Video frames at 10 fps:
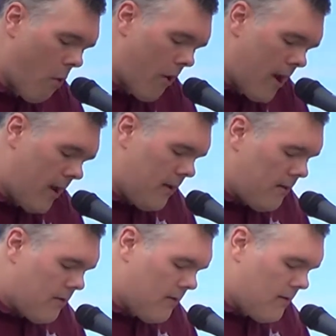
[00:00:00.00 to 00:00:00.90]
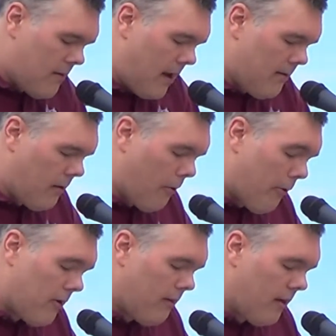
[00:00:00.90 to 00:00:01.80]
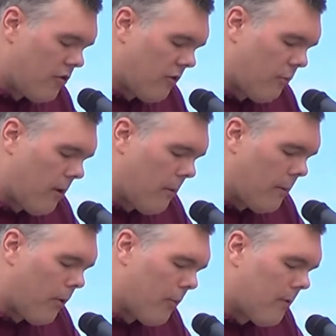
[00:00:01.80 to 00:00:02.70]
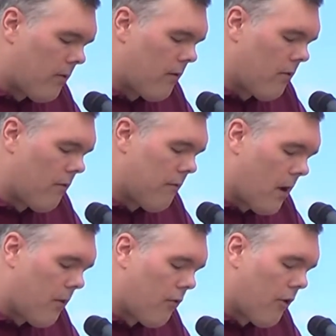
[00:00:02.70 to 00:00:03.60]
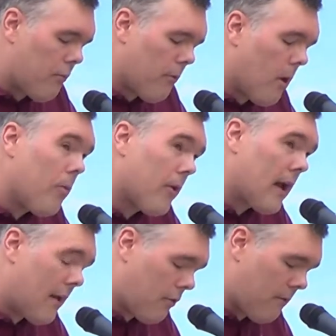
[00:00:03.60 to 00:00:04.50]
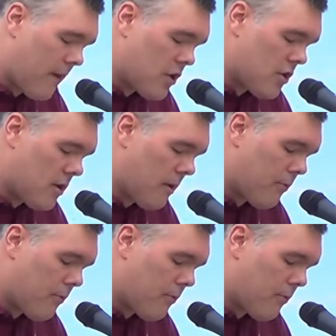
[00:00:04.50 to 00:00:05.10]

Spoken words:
or ACE, states that our organization's primary purpose is to foster and promote the conservation,